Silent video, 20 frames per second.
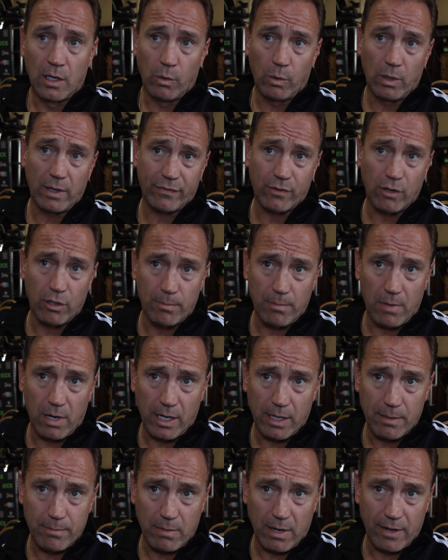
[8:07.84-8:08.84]
Well, I've got
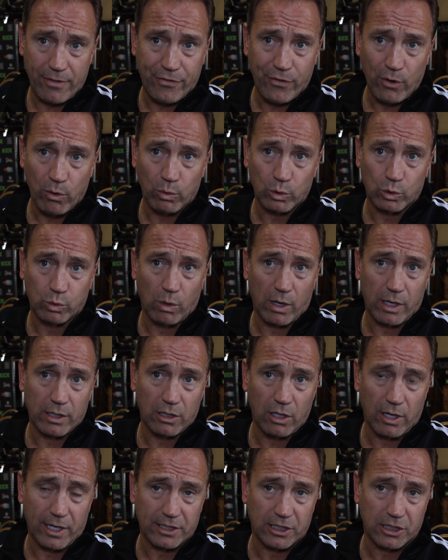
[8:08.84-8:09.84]
my thoughts, what
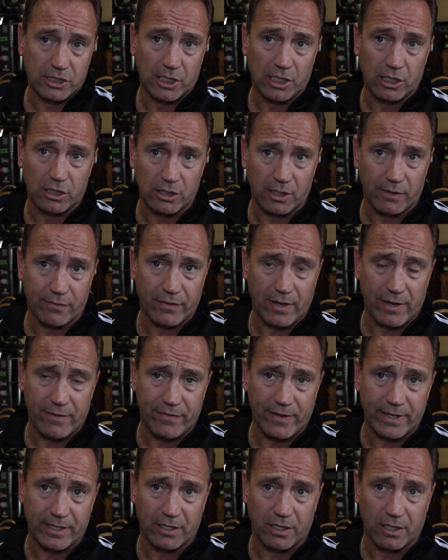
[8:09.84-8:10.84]
I'd like to see, because
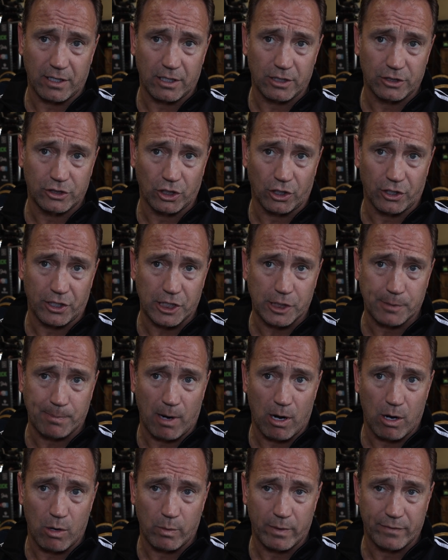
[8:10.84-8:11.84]
I've had Johnny
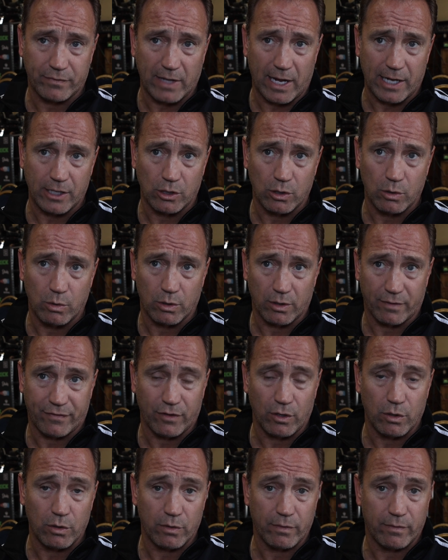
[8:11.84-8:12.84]
spar with Daniel on
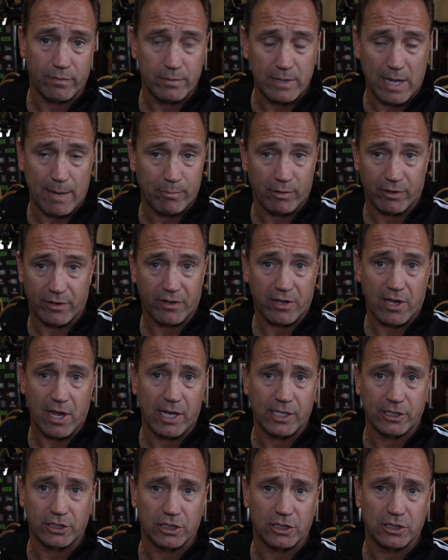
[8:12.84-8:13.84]
a number of
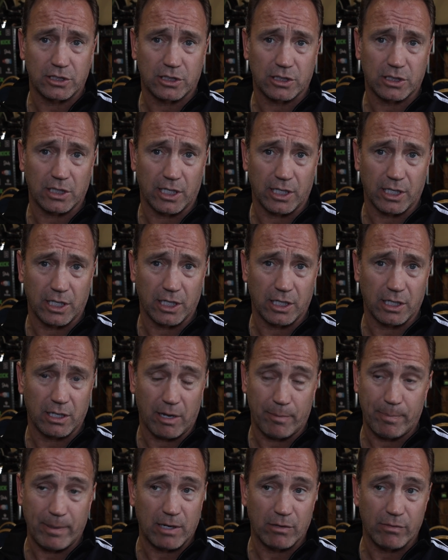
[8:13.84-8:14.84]
occasions, and
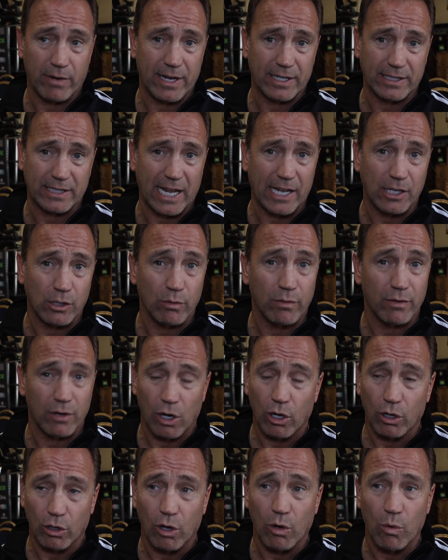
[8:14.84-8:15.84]
I've been around Daniel for a
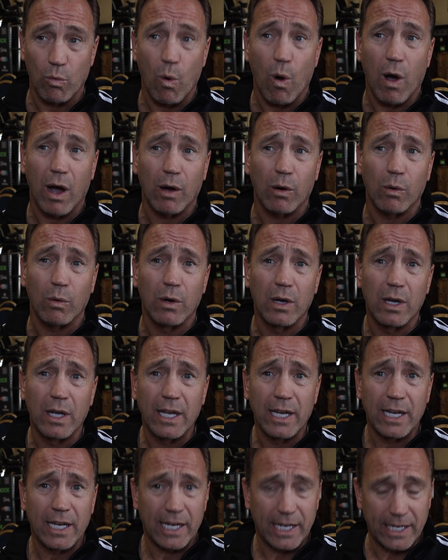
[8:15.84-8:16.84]
long while
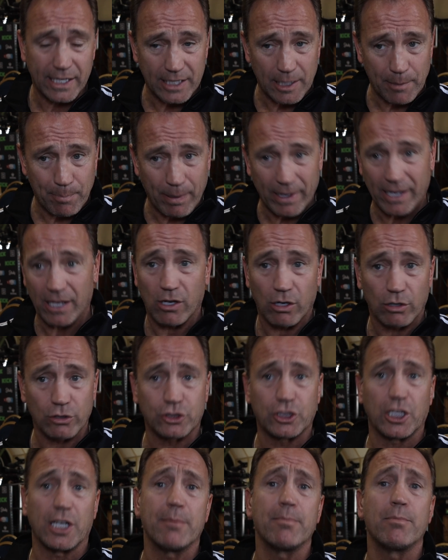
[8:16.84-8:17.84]
in the
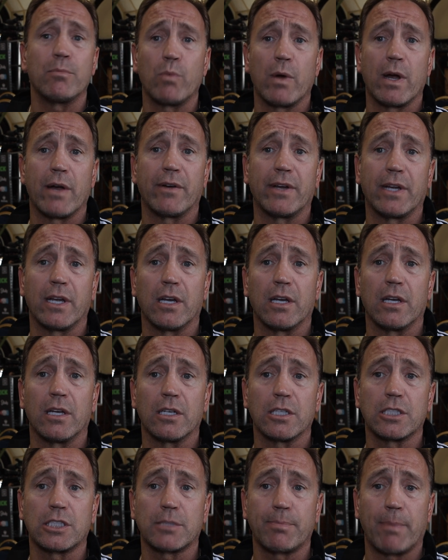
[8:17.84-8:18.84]
Peacock Gym, where he
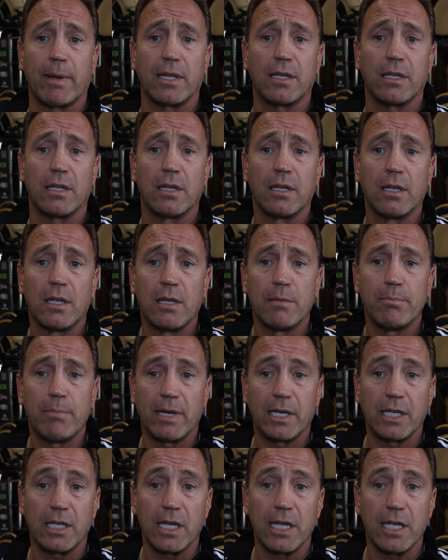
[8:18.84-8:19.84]
spent
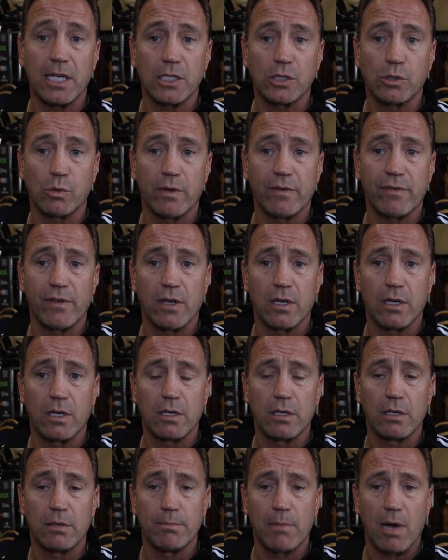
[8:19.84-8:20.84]
many years with
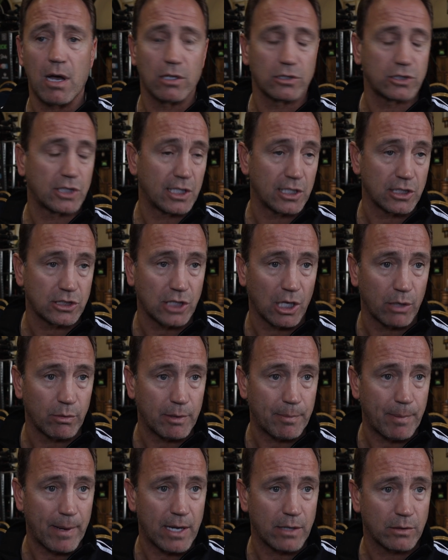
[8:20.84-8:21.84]
Martin and
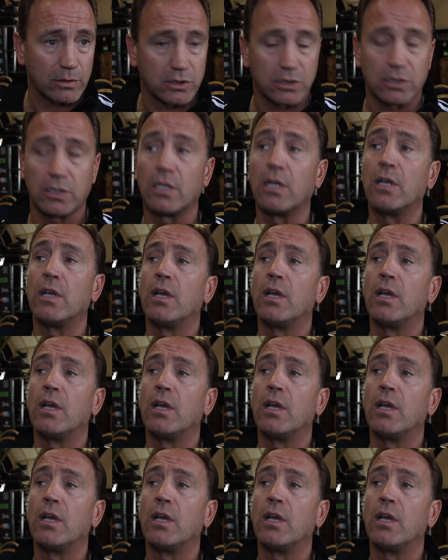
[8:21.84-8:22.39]
Tony Bowles,